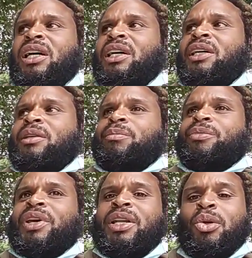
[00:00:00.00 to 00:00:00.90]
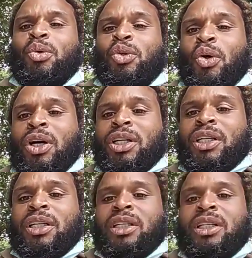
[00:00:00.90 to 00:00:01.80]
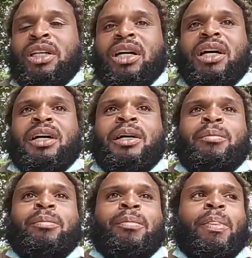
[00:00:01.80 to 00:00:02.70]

um, in New York, um,